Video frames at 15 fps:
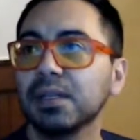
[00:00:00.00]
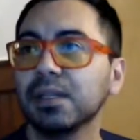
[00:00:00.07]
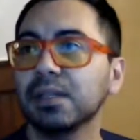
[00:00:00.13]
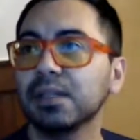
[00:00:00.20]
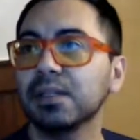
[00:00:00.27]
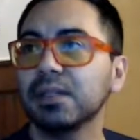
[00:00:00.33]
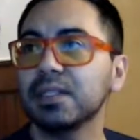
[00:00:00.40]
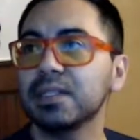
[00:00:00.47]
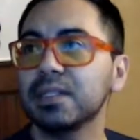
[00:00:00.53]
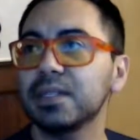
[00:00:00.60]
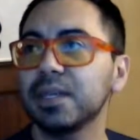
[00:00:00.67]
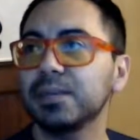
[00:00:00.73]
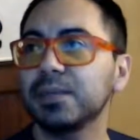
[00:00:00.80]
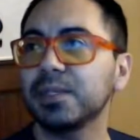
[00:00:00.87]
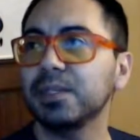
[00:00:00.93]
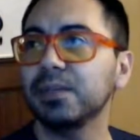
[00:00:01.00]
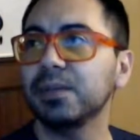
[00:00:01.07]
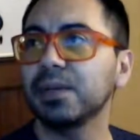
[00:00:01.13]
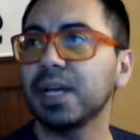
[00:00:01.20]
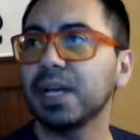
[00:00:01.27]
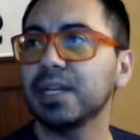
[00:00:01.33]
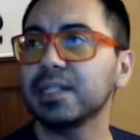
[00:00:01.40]
this is up to you
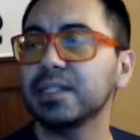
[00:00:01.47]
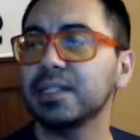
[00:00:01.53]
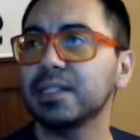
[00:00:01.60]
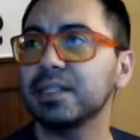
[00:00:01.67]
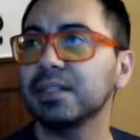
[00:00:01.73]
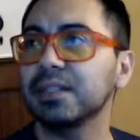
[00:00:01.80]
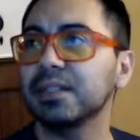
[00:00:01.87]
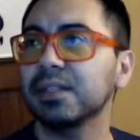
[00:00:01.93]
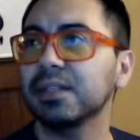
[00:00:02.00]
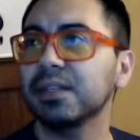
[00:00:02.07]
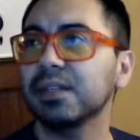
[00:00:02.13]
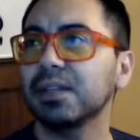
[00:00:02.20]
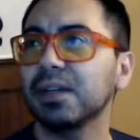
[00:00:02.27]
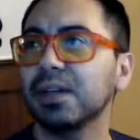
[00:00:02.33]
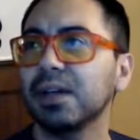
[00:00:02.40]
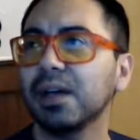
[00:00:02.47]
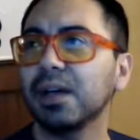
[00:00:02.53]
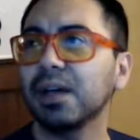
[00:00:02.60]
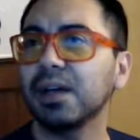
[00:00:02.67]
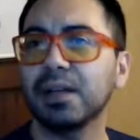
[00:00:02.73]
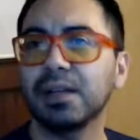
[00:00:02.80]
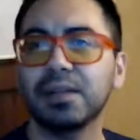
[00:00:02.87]
guys.
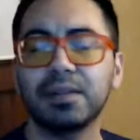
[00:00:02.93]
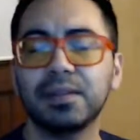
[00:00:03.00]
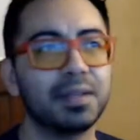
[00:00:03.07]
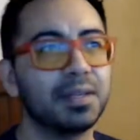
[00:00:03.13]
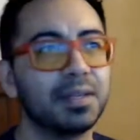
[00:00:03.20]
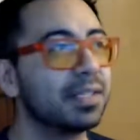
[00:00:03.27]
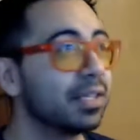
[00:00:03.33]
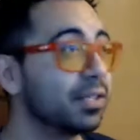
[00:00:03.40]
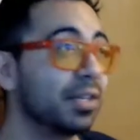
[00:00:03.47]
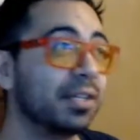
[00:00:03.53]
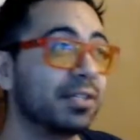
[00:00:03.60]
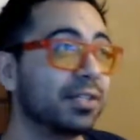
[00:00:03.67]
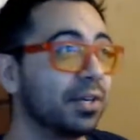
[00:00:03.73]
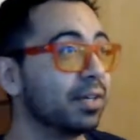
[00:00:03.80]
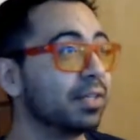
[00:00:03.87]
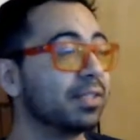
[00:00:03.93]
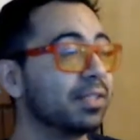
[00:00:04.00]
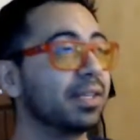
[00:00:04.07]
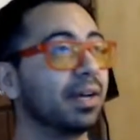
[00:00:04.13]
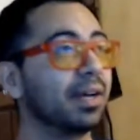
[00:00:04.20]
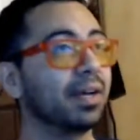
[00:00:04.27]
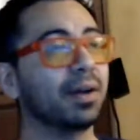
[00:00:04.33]
The decision is yours.
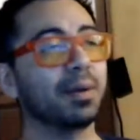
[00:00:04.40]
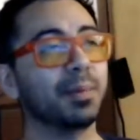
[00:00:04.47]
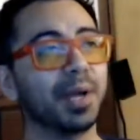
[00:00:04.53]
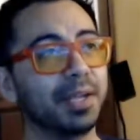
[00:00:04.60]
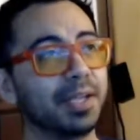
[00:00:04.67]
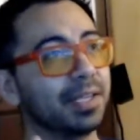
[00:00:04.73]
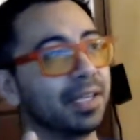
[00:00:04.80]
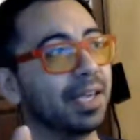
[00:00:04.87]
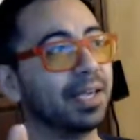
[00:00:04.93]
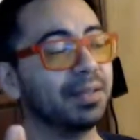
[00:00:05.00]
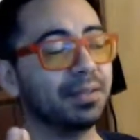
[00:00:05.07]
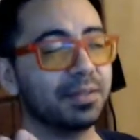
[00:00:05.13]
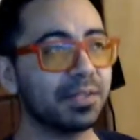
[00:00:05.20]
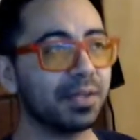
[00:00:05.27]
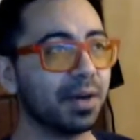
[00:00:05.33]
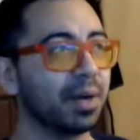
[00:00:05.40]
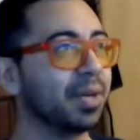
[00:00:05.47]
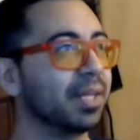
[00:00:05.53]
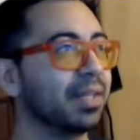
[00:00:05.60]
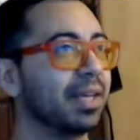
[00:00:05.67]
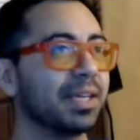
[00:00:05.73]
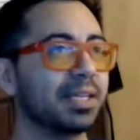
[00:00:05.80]
Armani, again, sorry
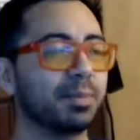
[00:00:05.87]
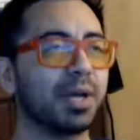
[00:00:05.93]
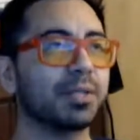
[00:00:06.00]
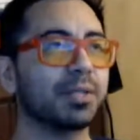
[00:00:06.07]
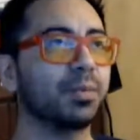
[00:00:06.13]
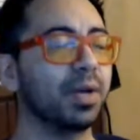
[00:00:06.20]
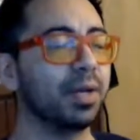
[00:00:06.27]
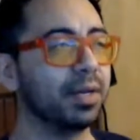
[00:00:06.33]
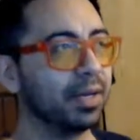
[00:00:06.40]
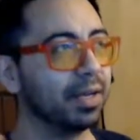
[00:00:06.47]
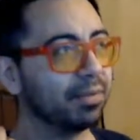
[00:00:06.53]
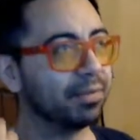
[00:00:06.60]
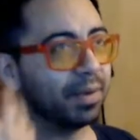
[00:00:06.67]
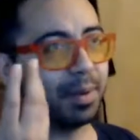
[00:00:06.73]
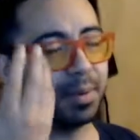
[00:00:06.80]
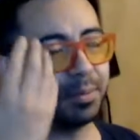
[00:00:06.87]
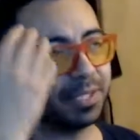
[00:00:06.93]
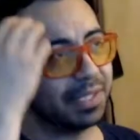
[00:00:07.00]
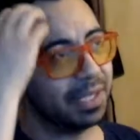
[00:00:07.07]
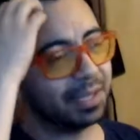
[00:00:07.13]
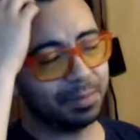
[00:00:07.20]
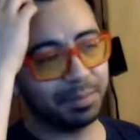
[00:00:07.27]
about the Xbox One. If I'm not
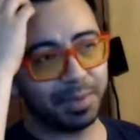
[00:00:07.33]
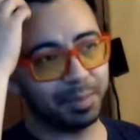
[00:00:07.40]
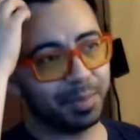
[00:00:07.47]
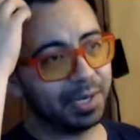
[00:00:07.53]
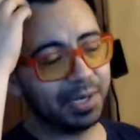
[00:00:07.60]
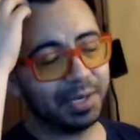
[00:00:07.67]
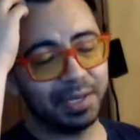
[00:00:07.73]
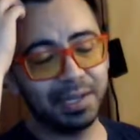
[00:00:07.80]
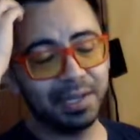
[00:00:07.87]
mistaken, my buddy